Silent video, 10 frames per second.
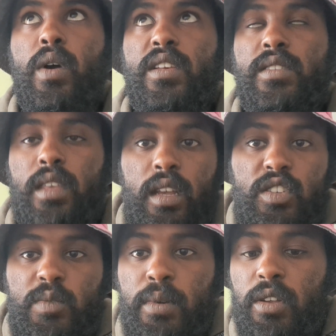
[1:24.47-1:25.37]
was the
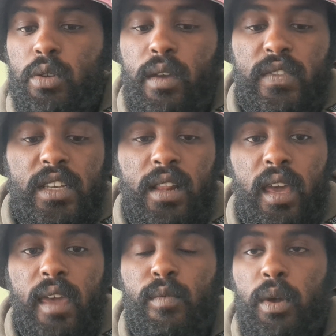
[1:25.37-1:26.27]
undisputed UFC
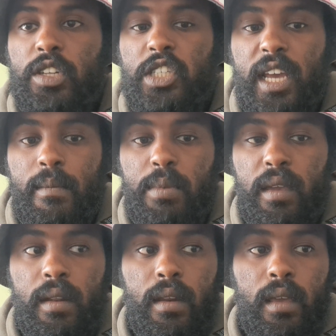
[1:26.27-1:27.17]
light heavyweight
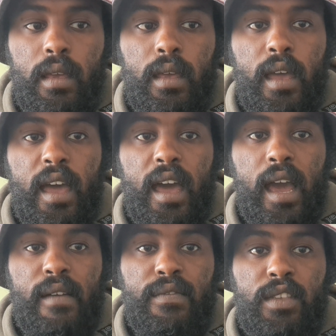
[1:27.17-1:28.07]
champion
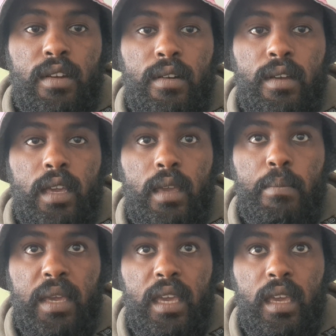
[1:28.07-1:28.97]
after he
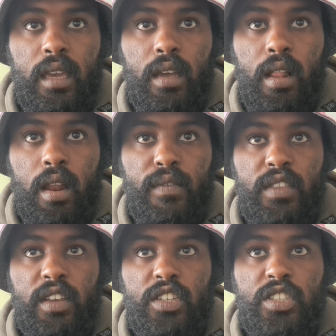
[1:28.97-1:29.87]
beat Glover
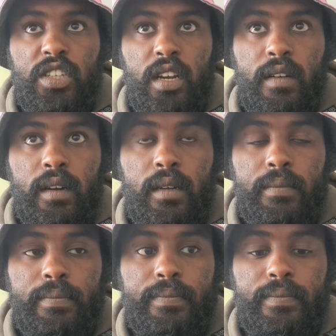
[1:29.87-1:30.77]

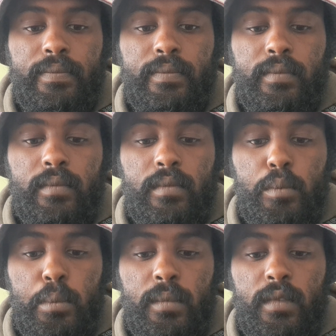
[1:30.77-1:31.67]
Teixeira
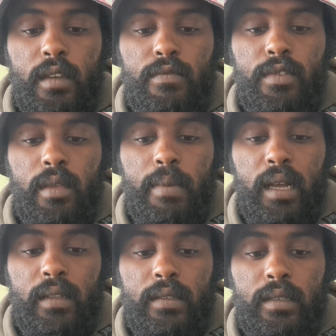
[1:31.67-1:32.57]
for the
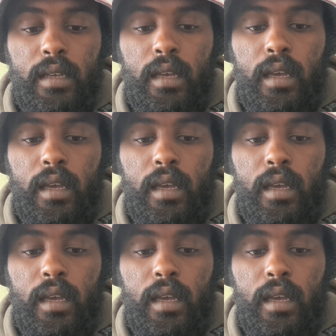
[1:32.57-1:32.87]
belt.